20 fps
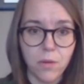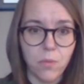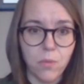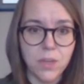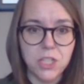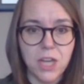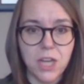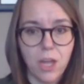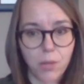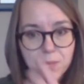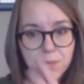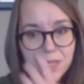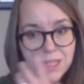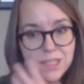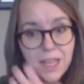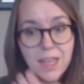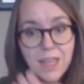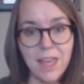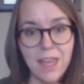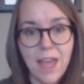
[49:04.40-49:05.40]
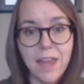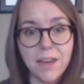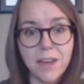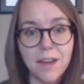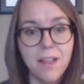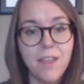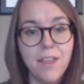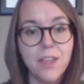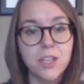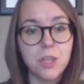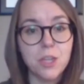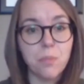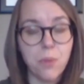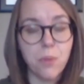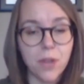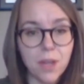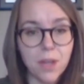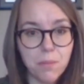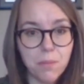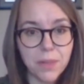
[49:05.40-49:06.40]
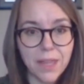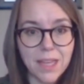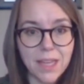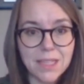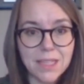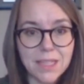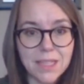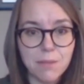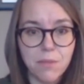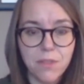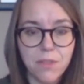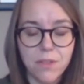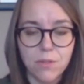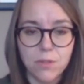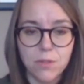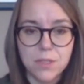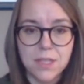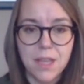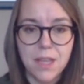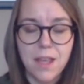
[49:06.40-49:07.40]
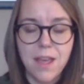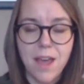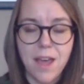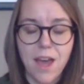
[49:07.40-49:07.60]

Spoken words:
which helps us, again, to put in place some of those